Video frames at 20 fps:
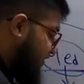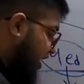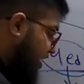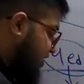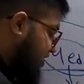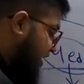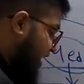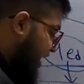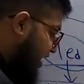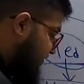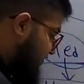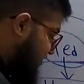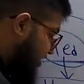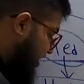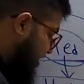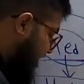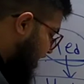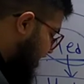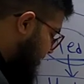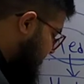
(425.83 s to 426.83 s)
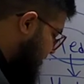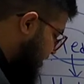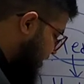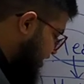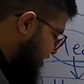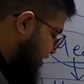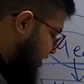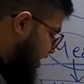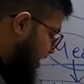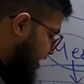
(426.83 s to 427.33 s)
fact, every carbon
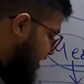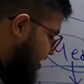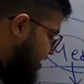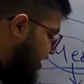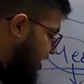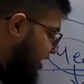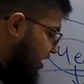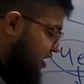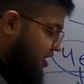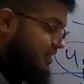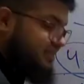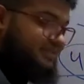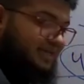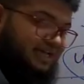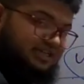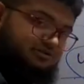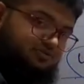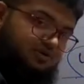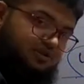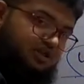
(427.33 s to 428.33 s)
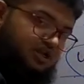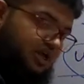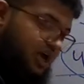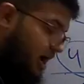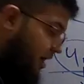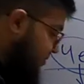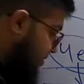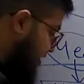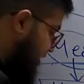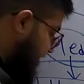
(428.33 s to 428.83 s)
in here is sp3
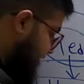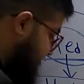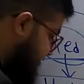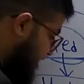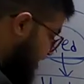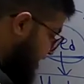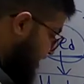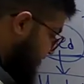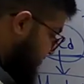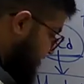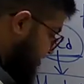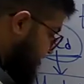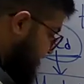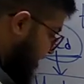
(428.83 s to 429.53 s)
hybridized. This